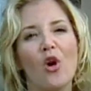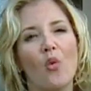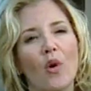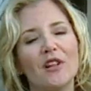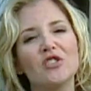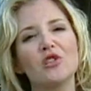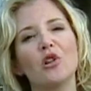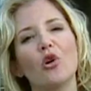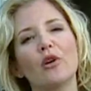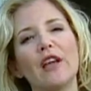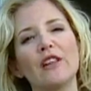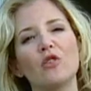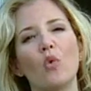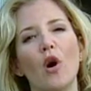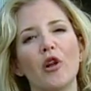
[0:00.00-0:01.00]
Once you
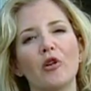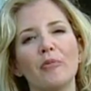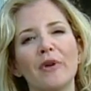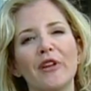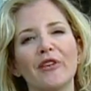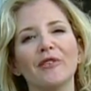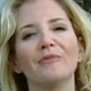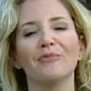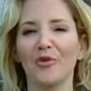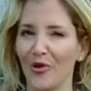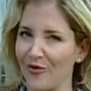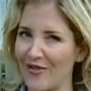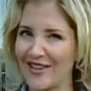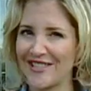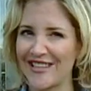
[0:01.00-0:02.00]
locate the water meter, your
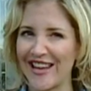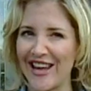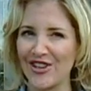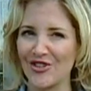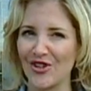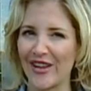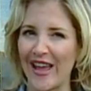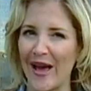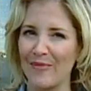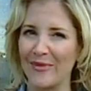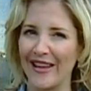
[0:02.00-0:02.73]
investigation can